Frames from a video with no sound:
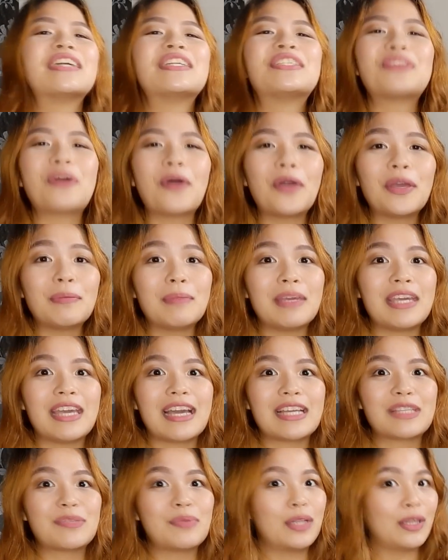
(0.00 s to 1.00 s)
join me
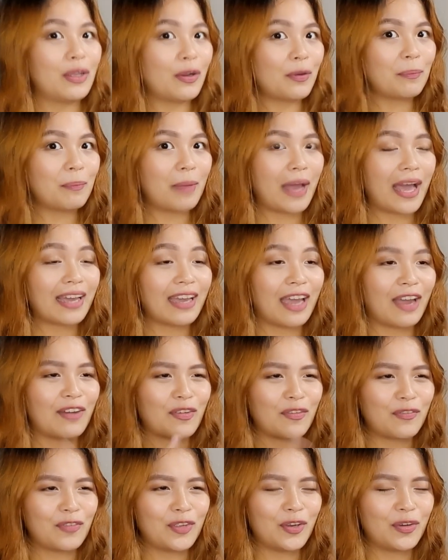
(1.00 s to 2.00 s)
as we look back and
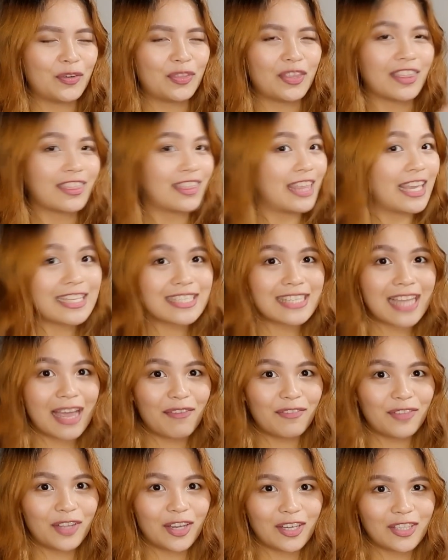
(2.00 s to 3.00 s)
review on the things
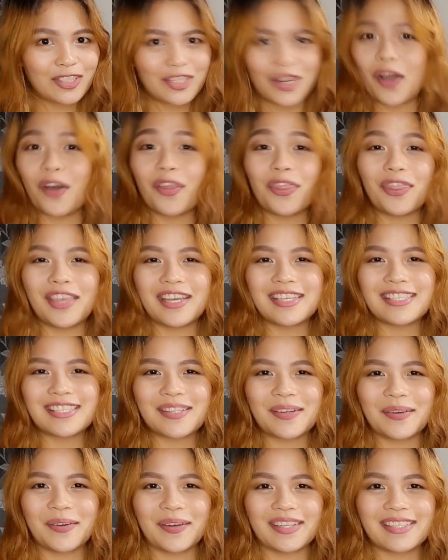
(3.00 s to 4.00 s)
I've learned on
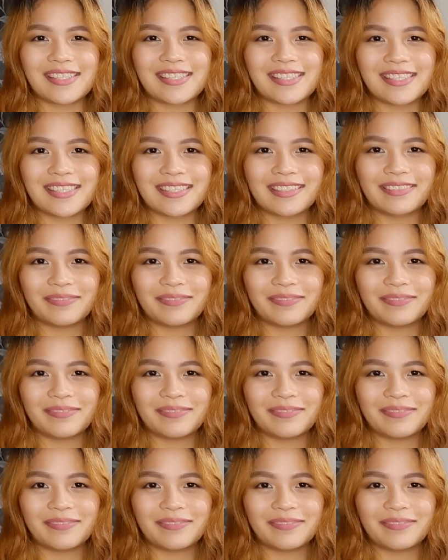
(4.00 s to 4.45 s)
this course.